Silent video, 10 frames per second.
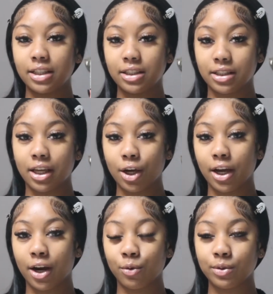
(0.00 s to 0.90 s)

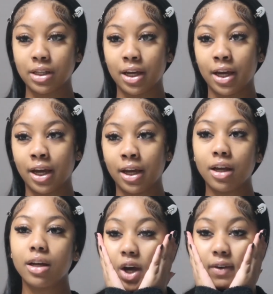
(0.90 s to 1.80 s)
skincare routine.
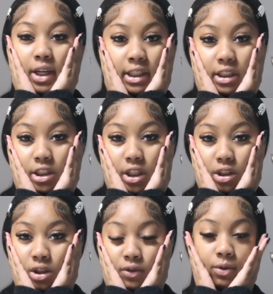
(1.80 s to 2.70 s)
If you have any
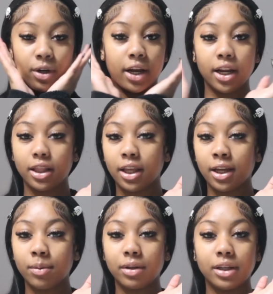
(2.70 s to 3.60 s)
suggestions for
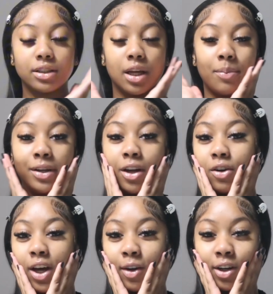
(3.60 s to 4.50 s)
anything, please let me
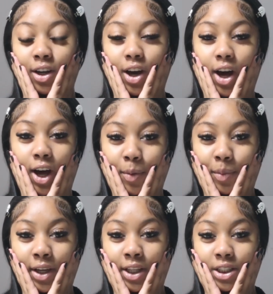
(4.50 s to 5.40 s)
know down in the
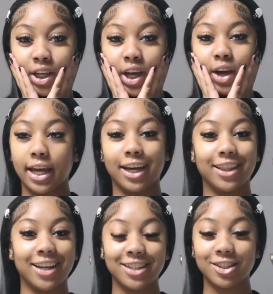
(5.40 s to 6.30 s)
comments. And yeah,
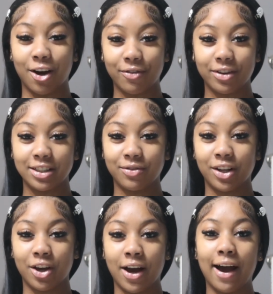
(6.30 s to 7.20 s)
that is all for this
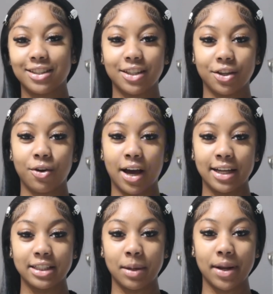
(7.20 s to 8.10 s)
video. I'll see you
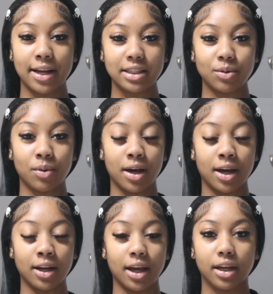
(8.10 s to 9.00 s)
guys in my next
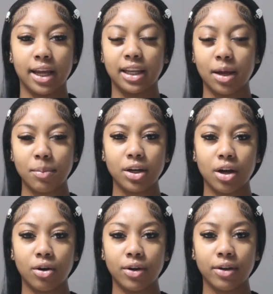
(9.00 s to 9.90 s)
one. And let me
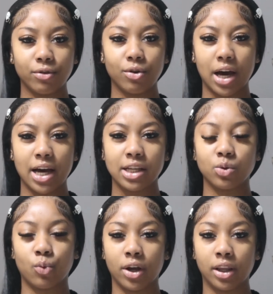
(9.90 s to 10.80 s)
know if you
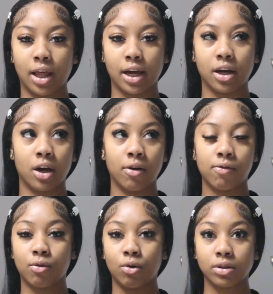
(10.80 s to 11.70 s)
guys want like a
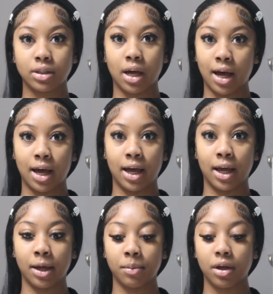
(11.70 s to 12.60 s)

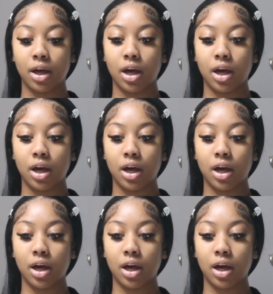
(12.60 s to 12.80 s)
full-time,